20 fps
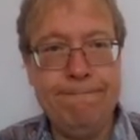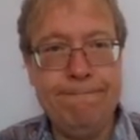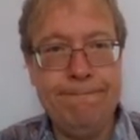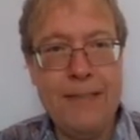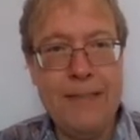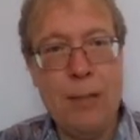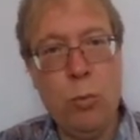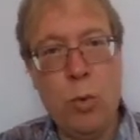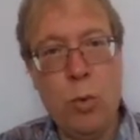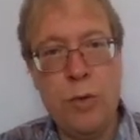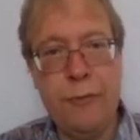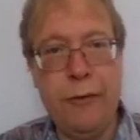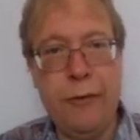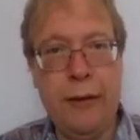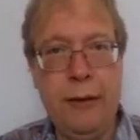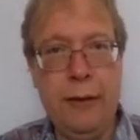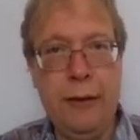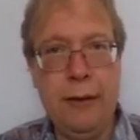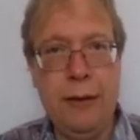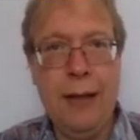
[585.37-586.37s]
that was
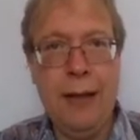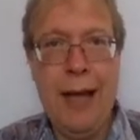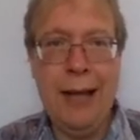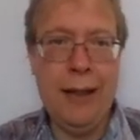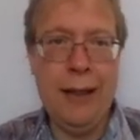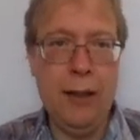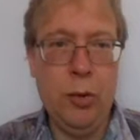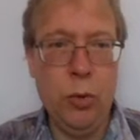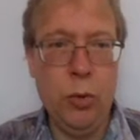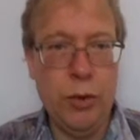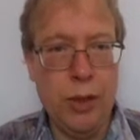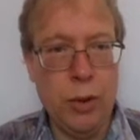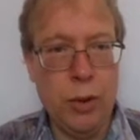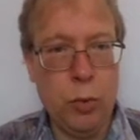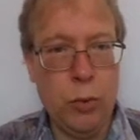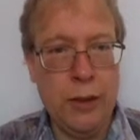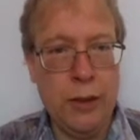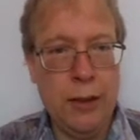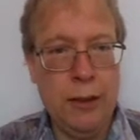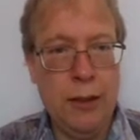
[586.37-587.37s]
fun. I can do another
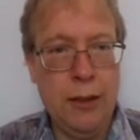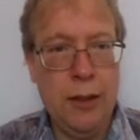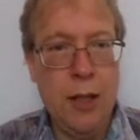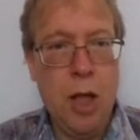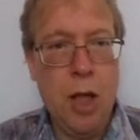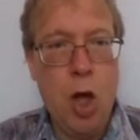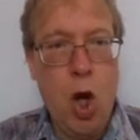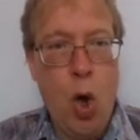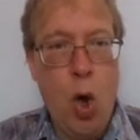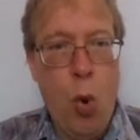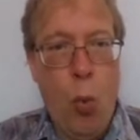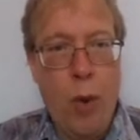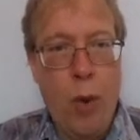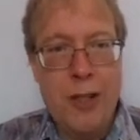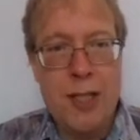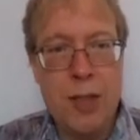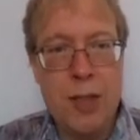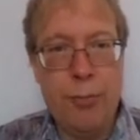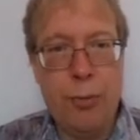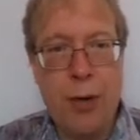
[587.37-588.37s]
one. What
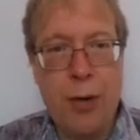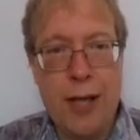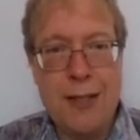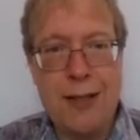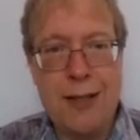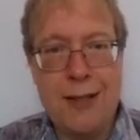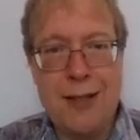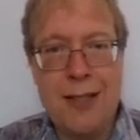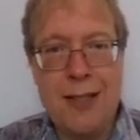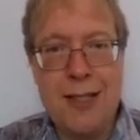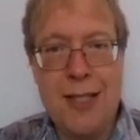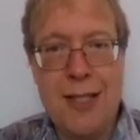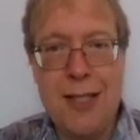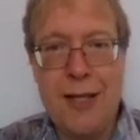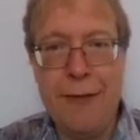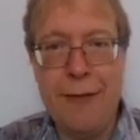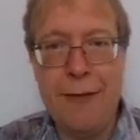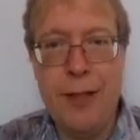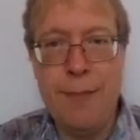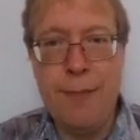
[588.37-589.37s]
is the price
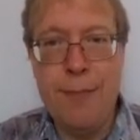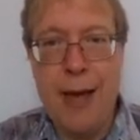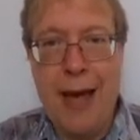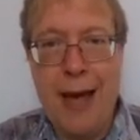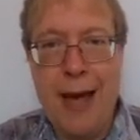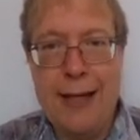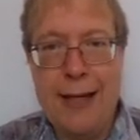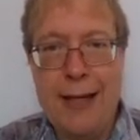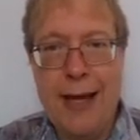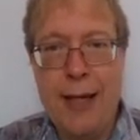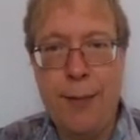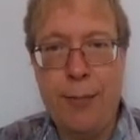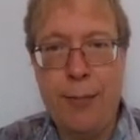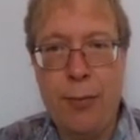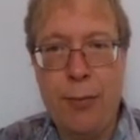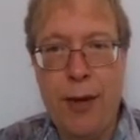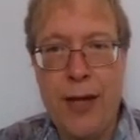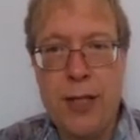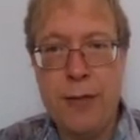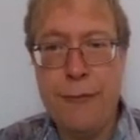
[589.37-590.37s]
elasticity of demand at a
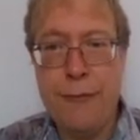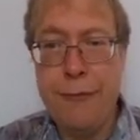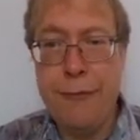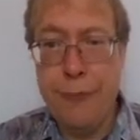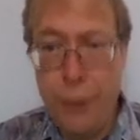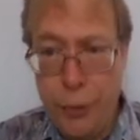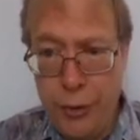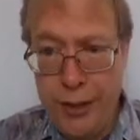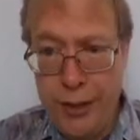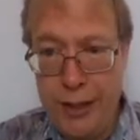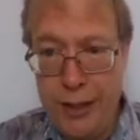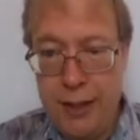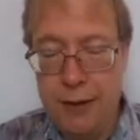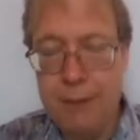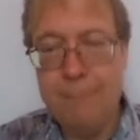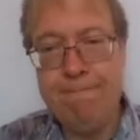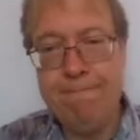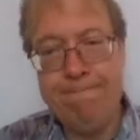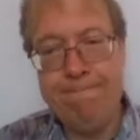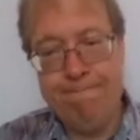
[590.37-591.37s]
price of 30?
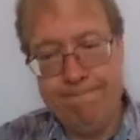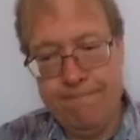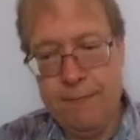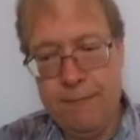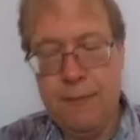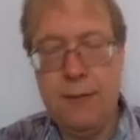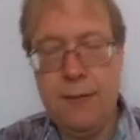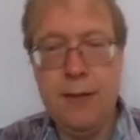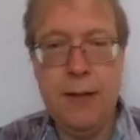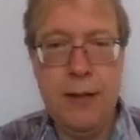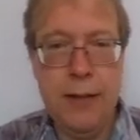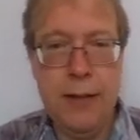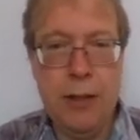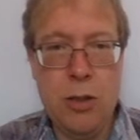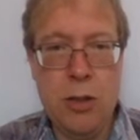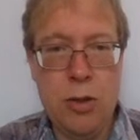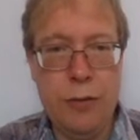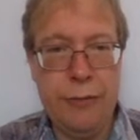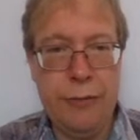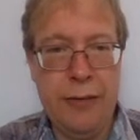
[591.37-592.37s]
Can
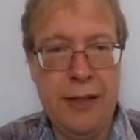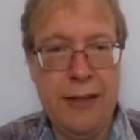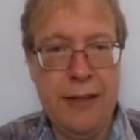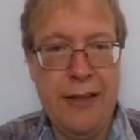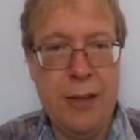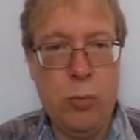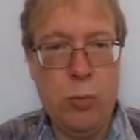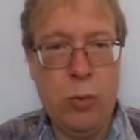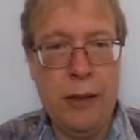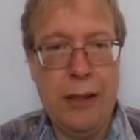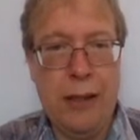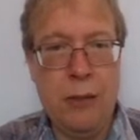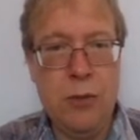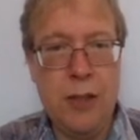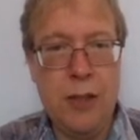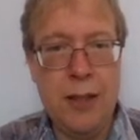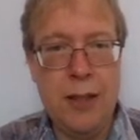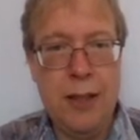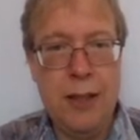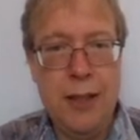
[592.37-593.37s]
also figure that one
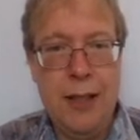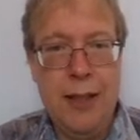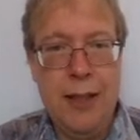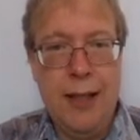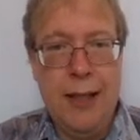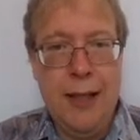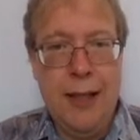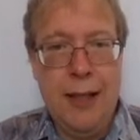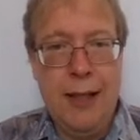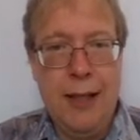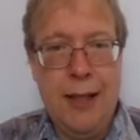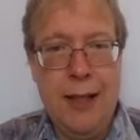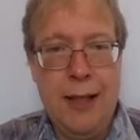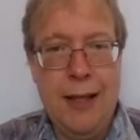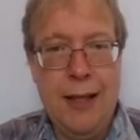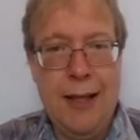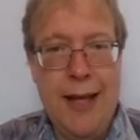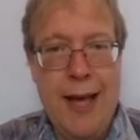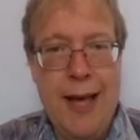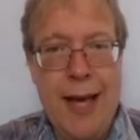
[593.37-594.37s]
out.
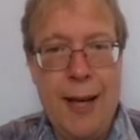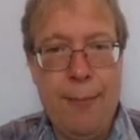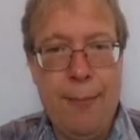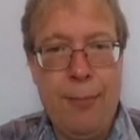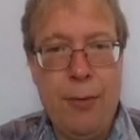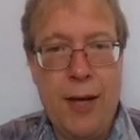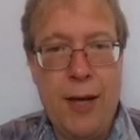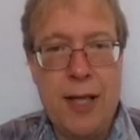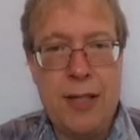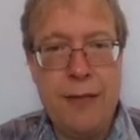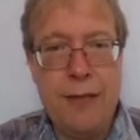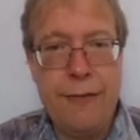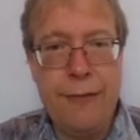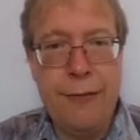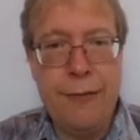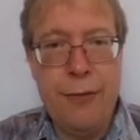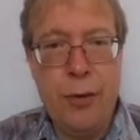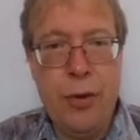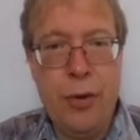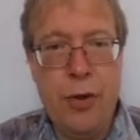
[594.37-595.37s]
At a price of
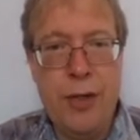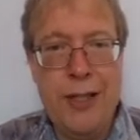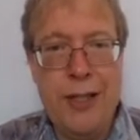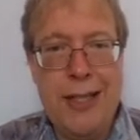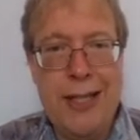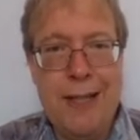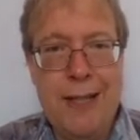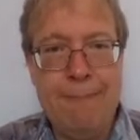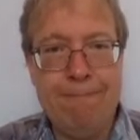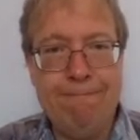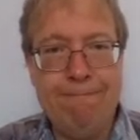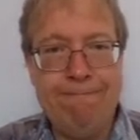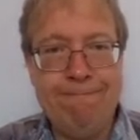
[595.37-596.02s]
30,